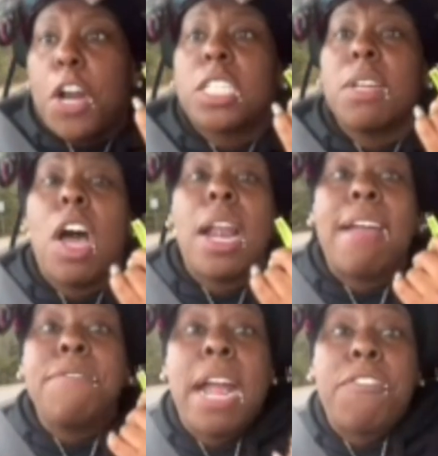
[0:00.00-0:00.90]
first of all,
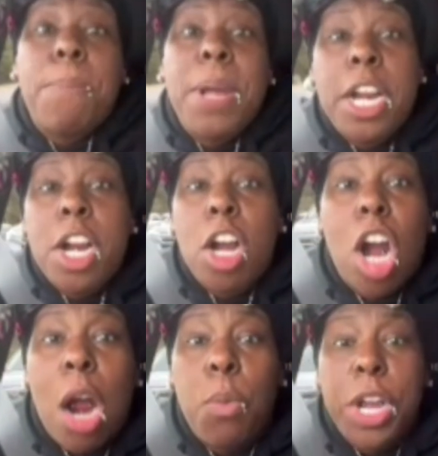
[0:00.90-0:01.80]
I've never been in a
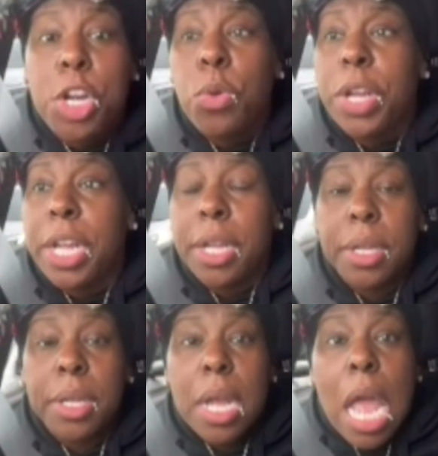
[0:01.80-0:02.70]
car with Dewey.
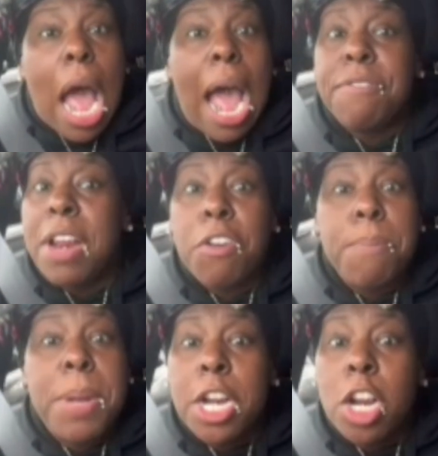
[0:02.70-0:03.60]
I've never
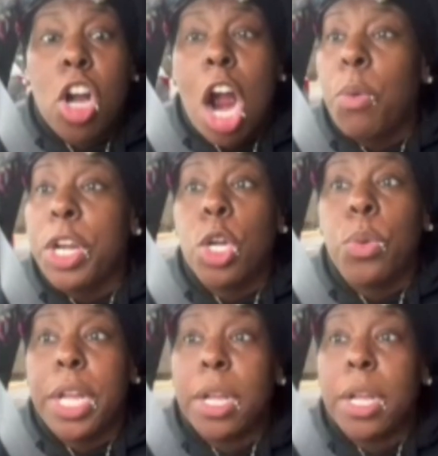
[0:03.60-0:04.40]
been in a car with Dewey.